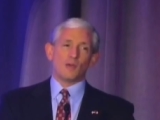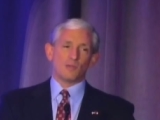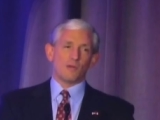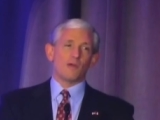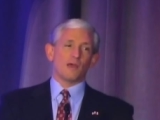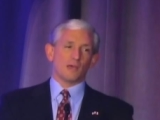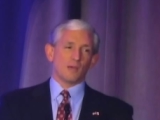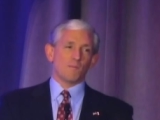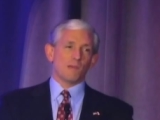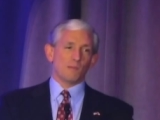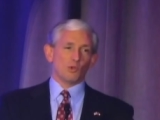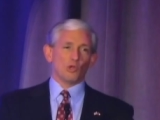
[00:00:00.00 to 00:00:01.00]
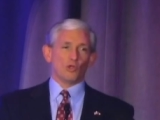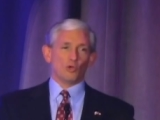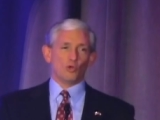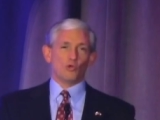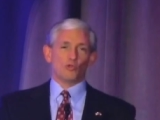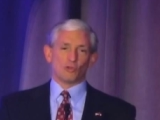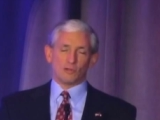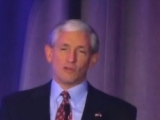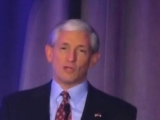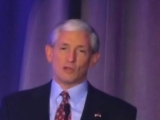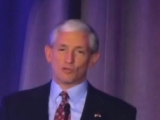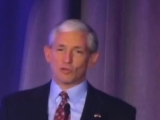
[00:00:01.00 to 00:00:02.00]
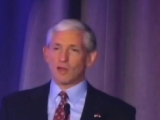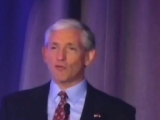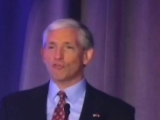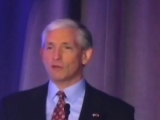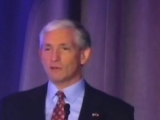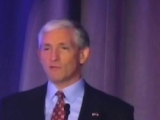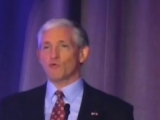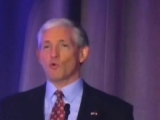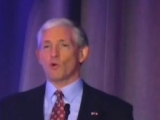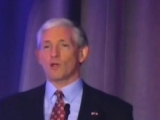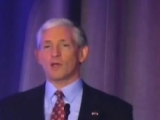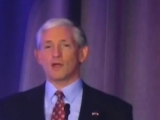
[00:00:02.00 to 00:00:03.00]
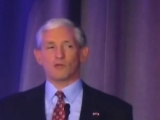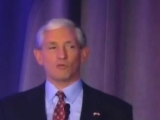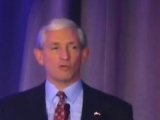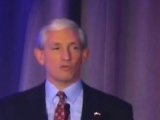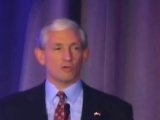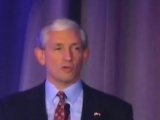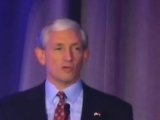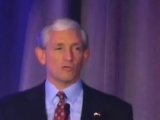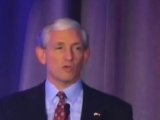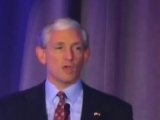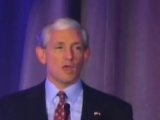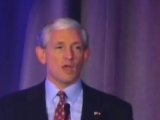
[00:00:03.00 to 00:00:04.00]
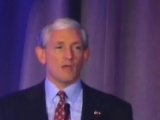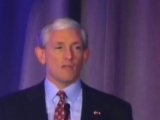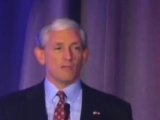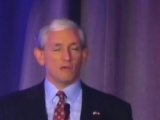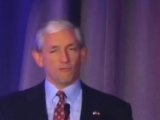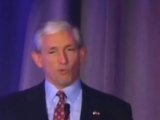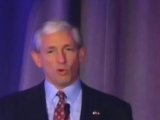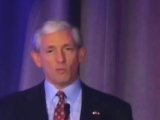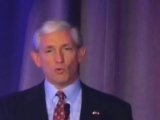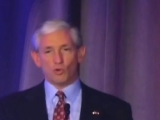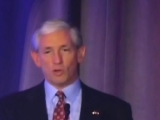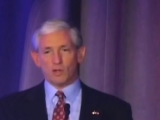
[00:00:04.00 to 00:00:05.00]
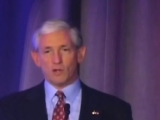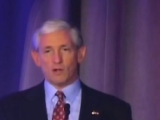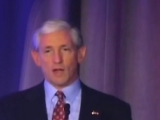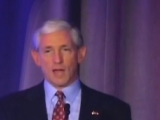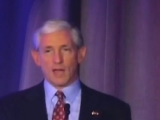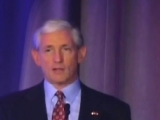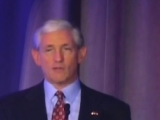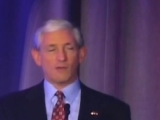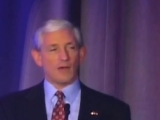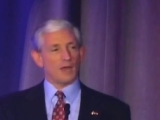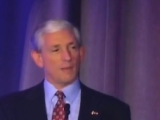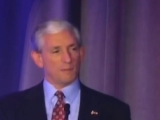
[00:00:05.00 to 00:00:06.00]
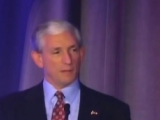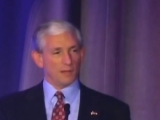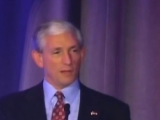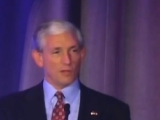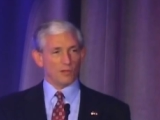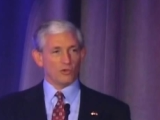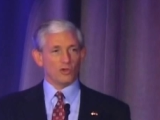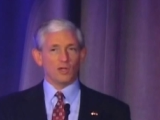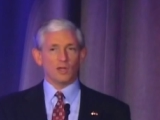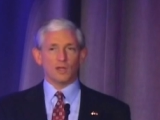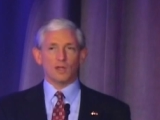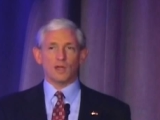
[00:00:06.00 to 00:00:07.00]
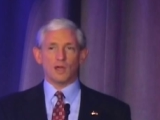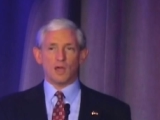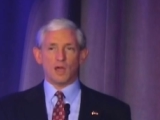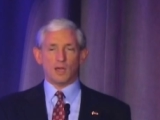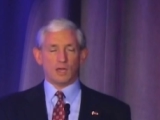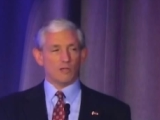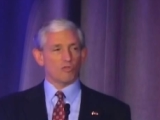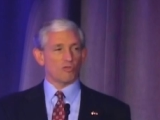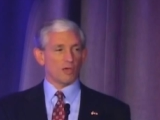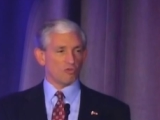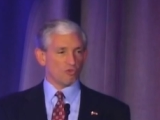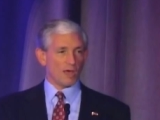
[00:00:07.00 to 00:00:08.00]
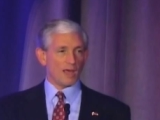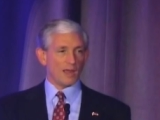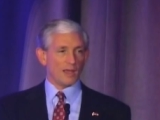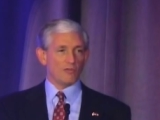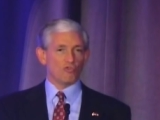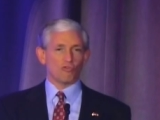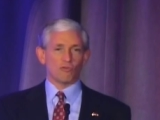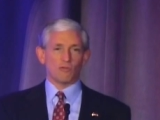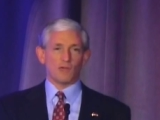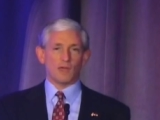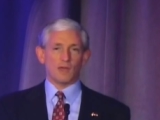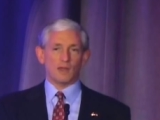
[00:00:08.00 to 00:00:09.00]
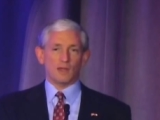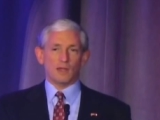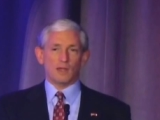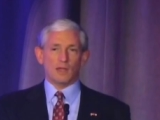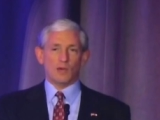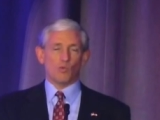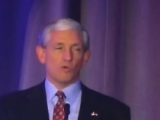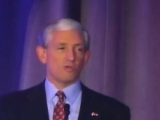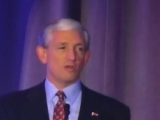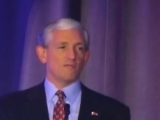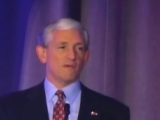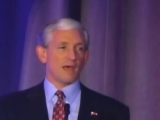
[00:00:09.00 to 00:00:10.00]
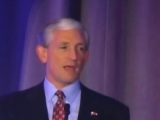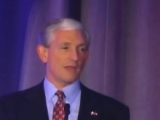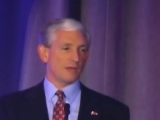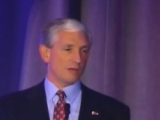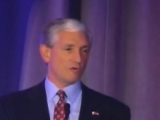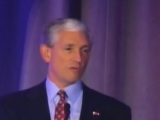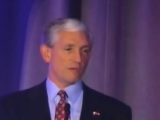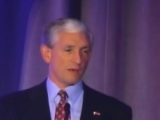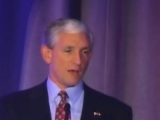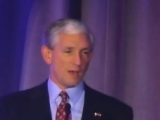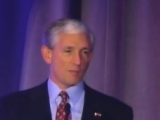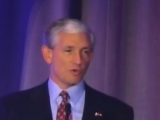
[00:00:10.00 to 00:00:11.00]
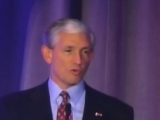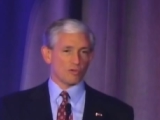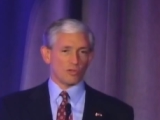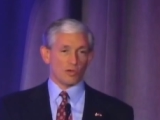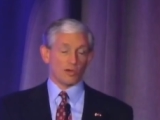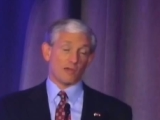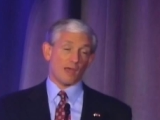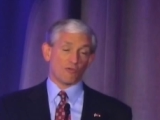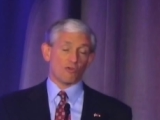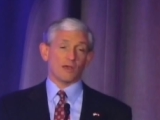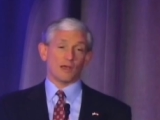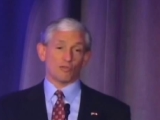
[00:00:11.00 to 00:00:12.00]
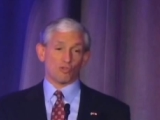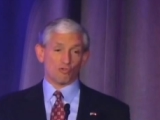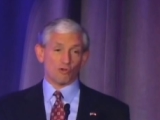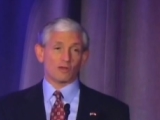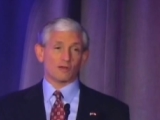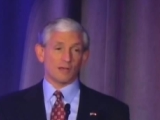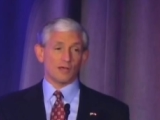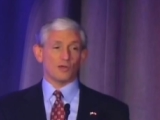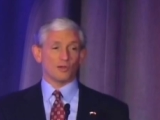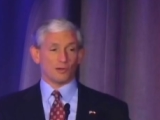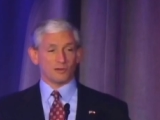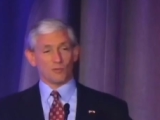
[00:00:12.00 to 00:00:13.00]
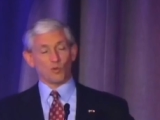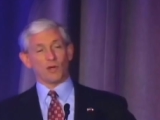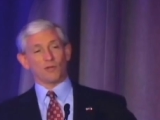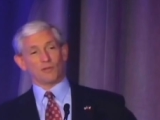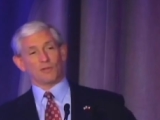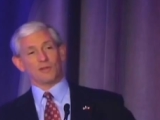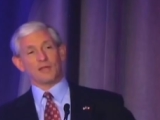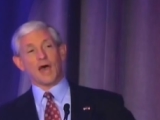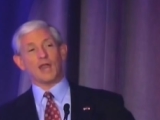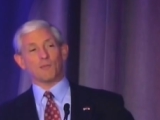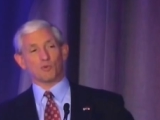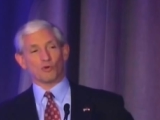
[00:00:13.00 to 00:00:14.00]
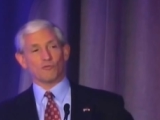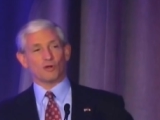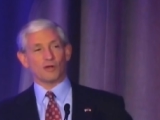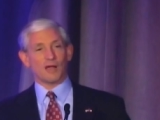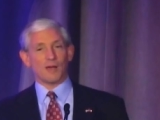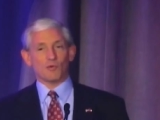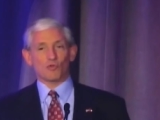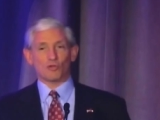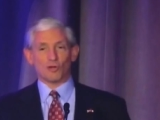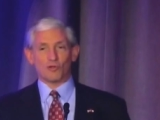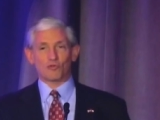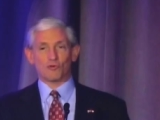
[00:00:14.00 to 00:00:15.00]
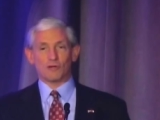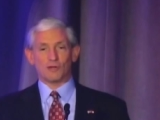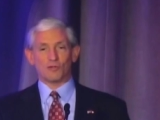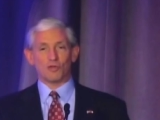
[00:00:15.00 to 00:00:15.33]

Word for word: again, people lose in the discussion of court cases is the Affordable Care Act got upheld against a challenge that it was invalid under the Commerce Clause. Actually, it got struck down on, well, not approved on Commerce Clause grounds,